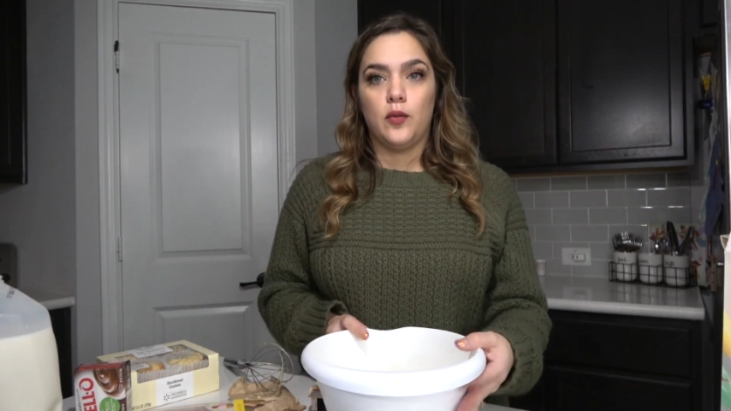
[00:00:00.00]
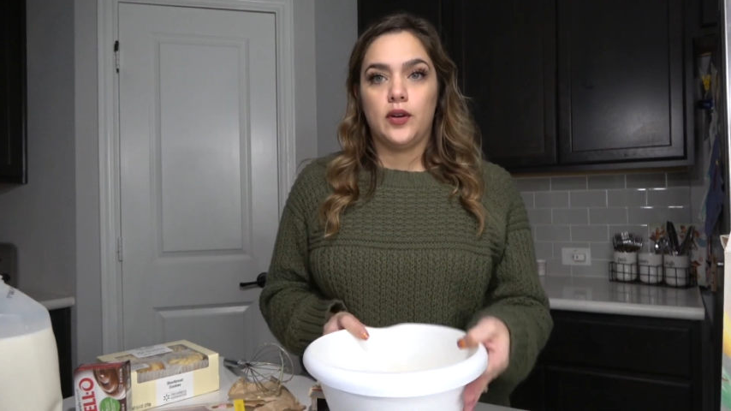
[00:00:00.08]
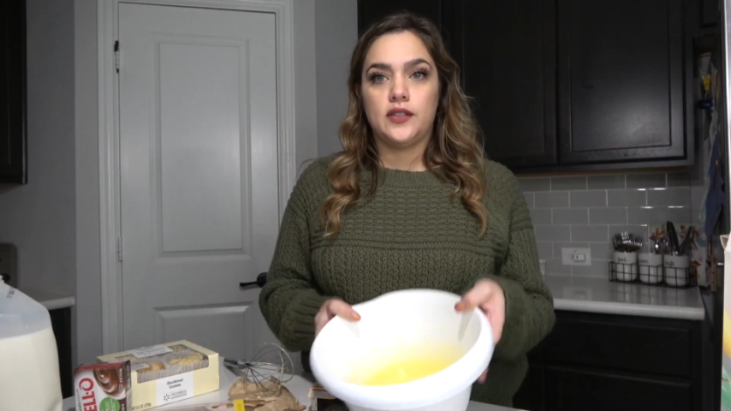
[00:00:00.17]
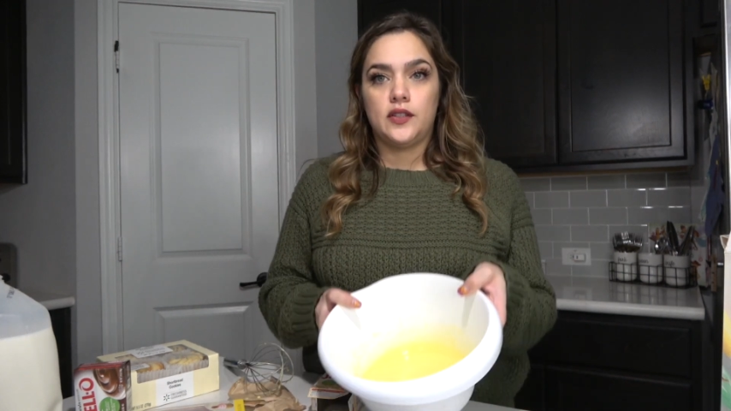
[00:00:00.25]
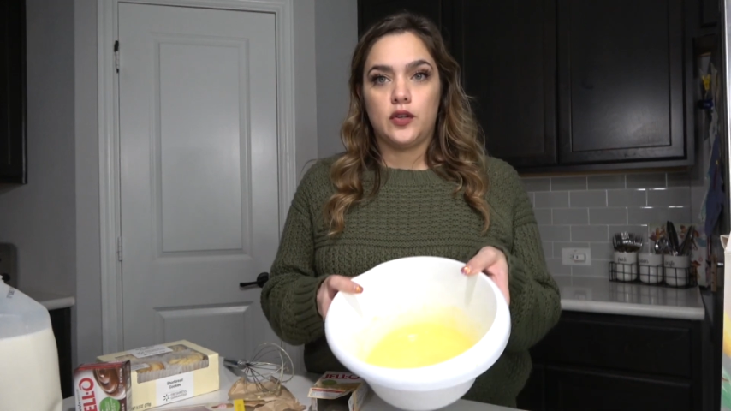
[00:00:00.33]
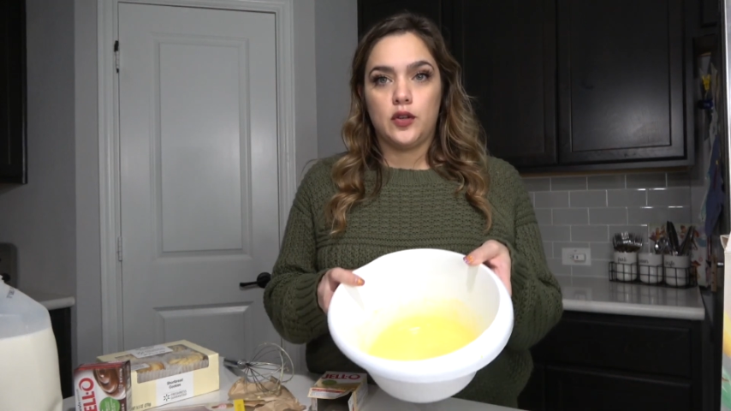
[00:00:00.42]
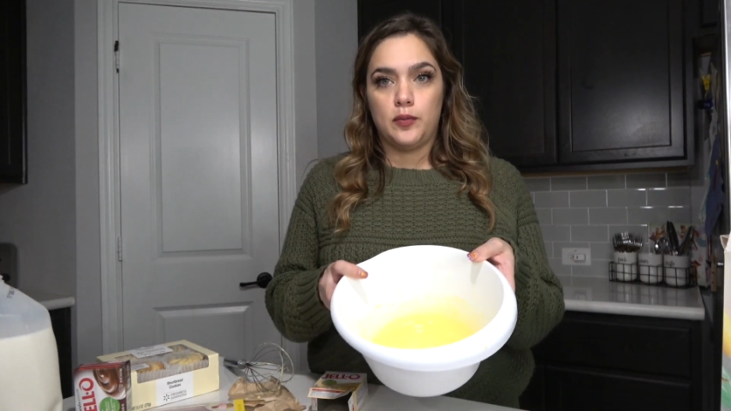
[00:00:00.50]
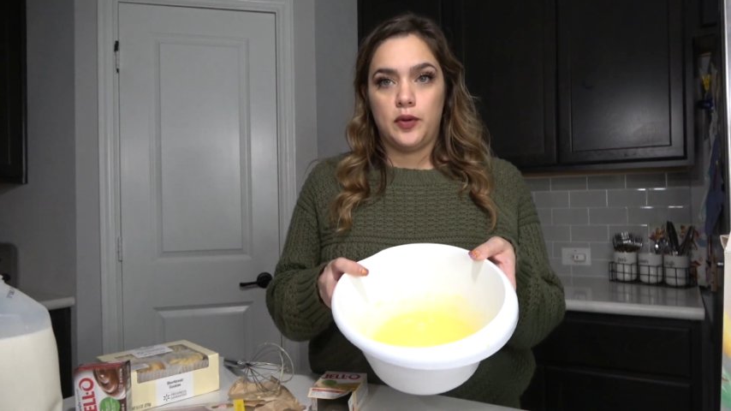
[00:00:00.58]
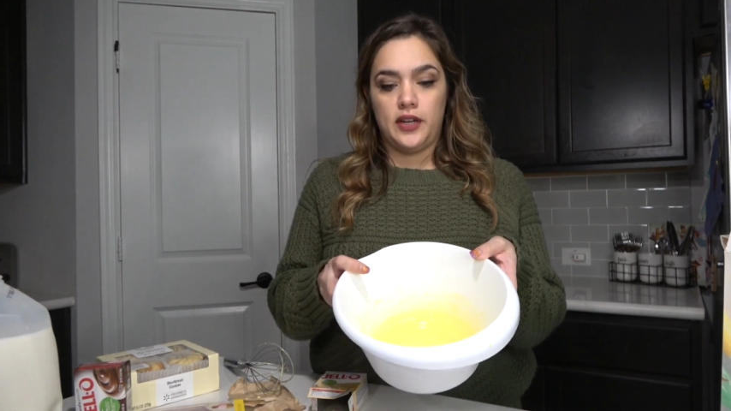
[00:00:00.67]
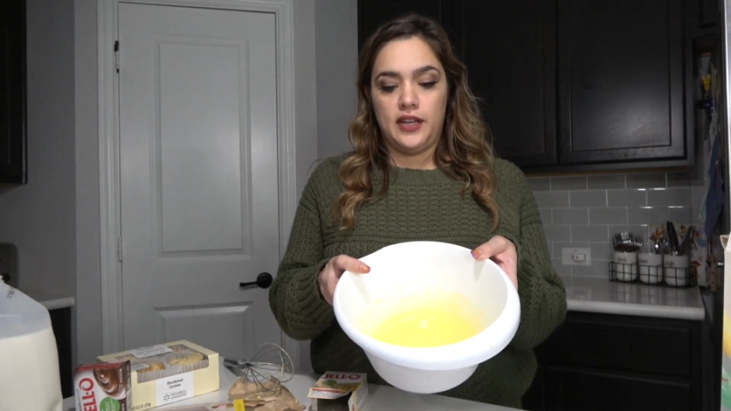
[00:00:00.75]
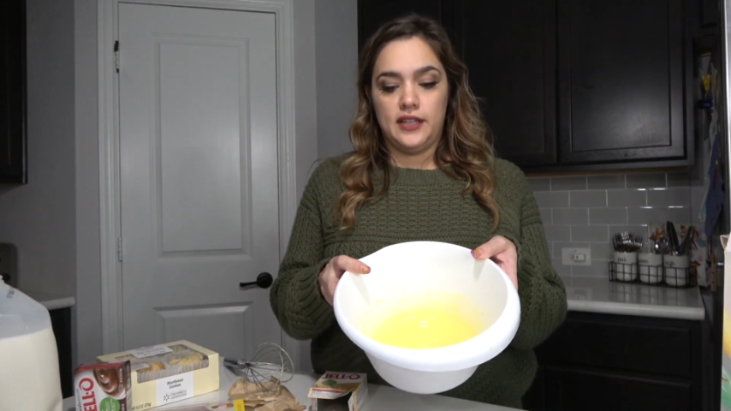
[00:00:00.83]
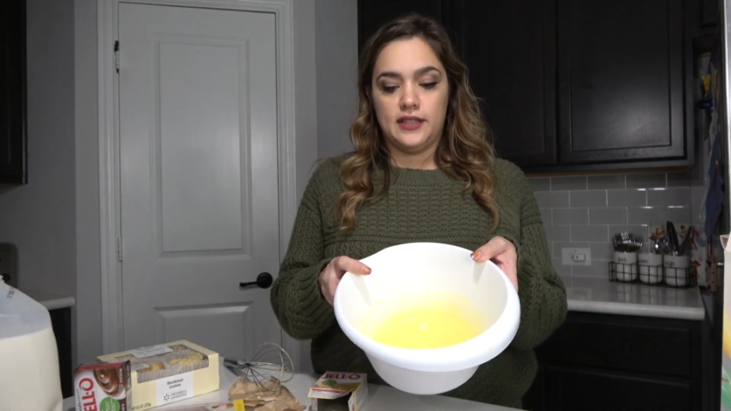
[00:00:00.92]
once your
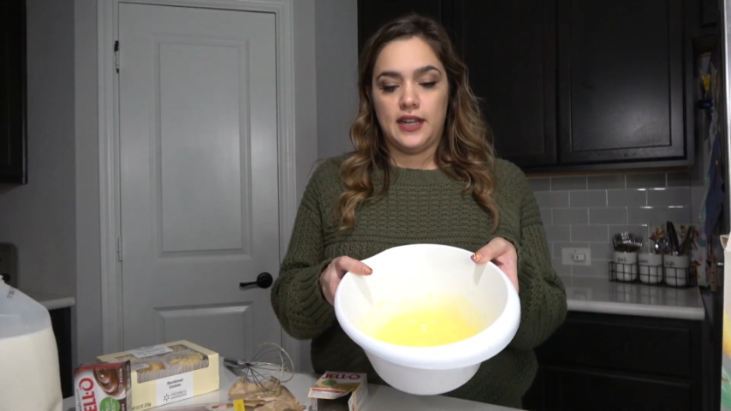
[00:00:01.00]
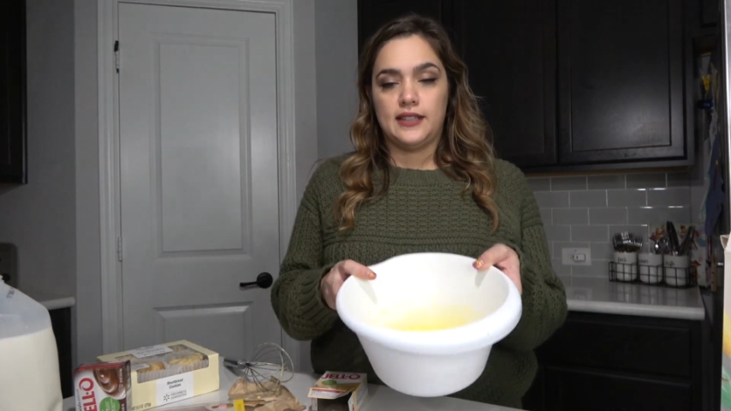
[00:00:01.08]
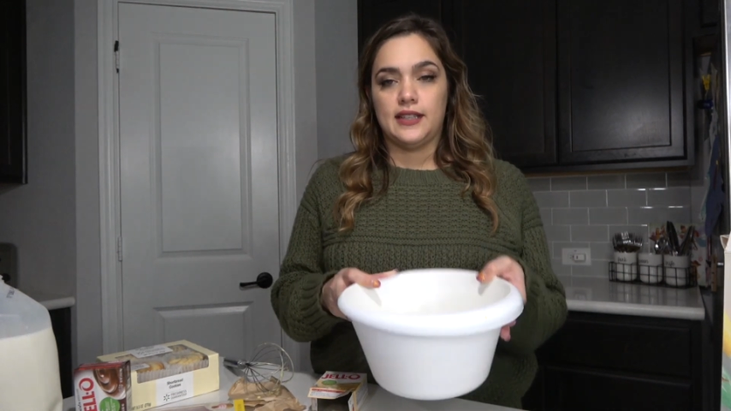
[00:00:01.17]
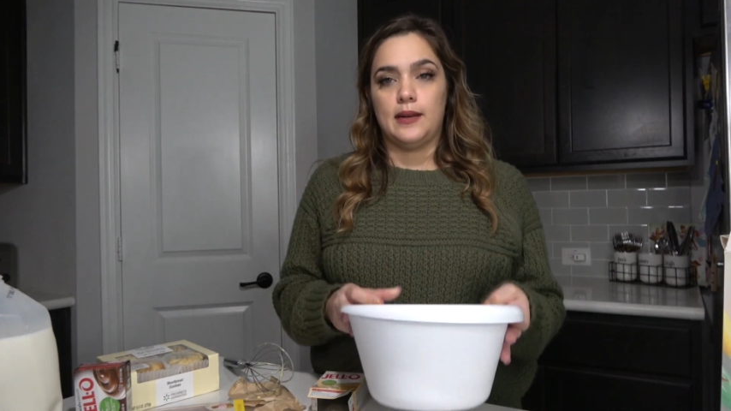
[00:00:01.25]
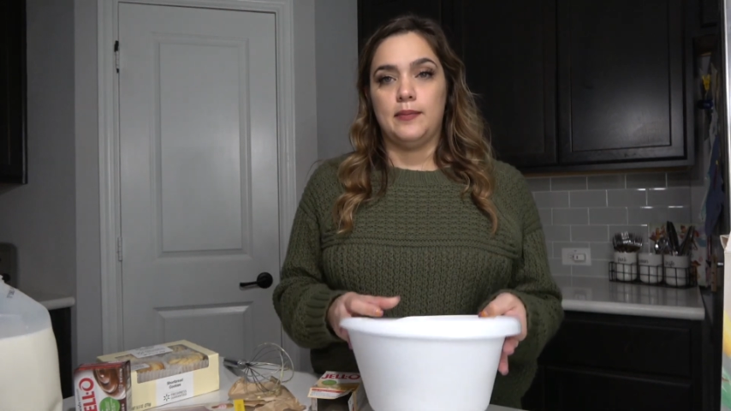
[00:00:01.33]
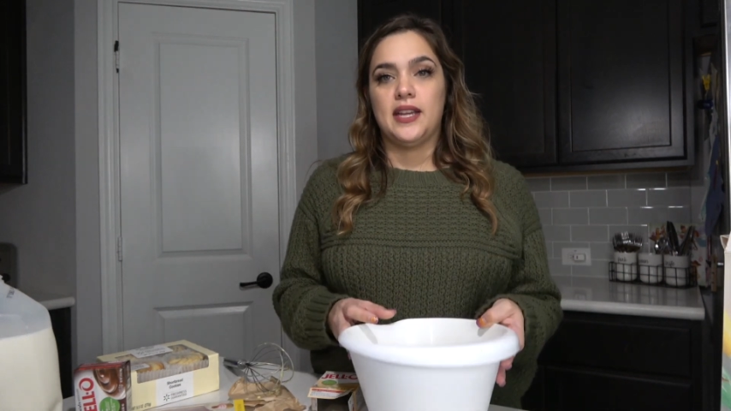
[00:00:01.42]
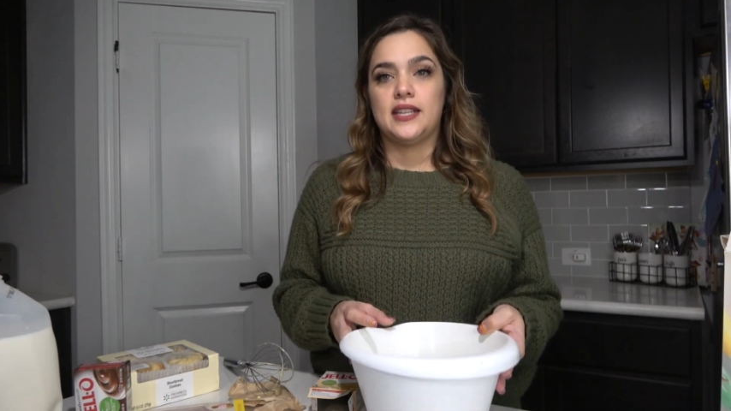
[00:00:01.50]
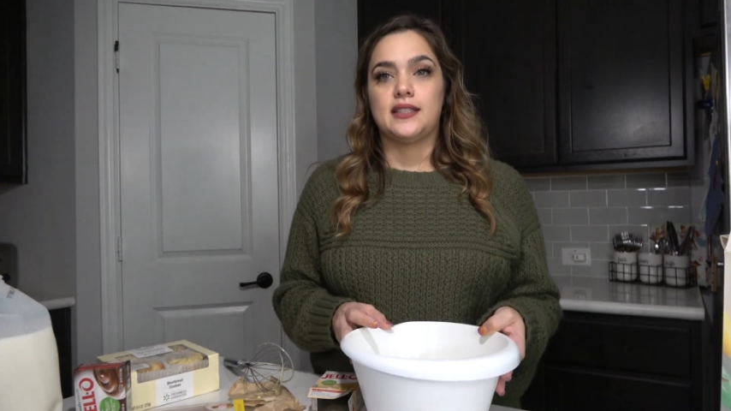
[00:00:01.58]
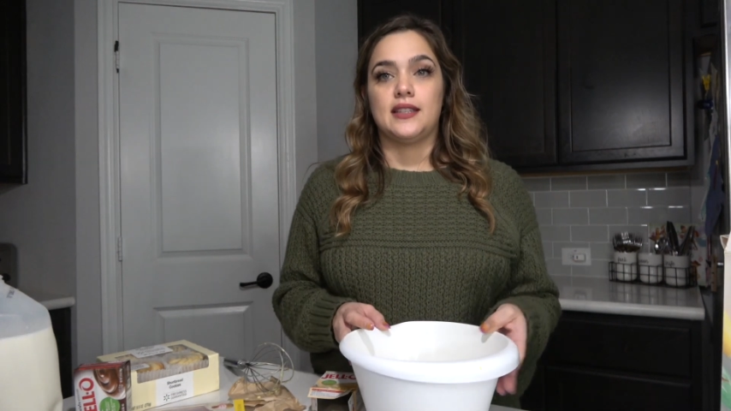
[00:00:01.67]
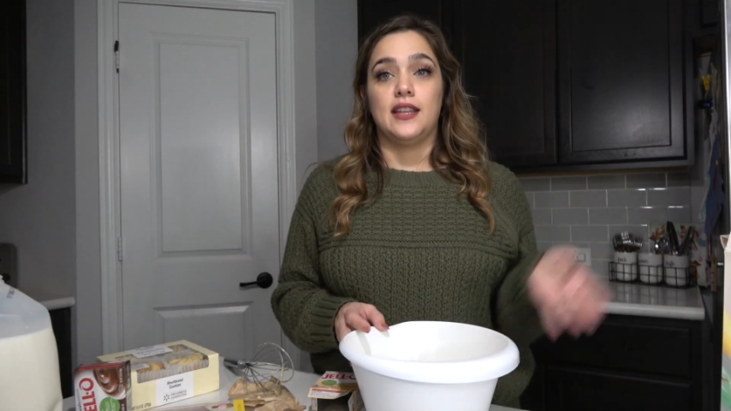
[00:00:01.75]
pudding is nice and mixed,